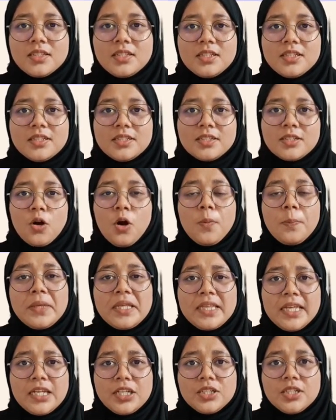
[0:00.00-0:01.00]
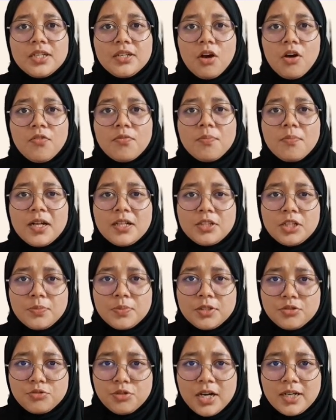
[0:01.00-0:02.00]
the combination of
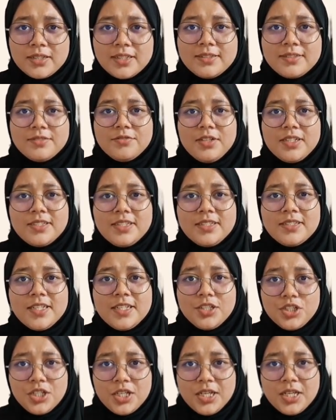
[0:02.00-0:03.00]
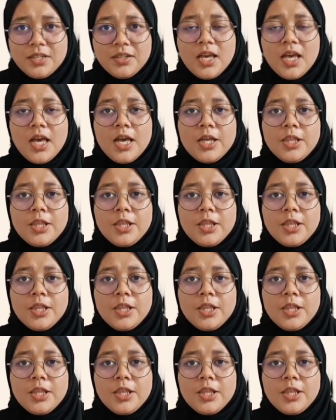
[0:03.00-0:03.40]
multiple drug-resistant gene,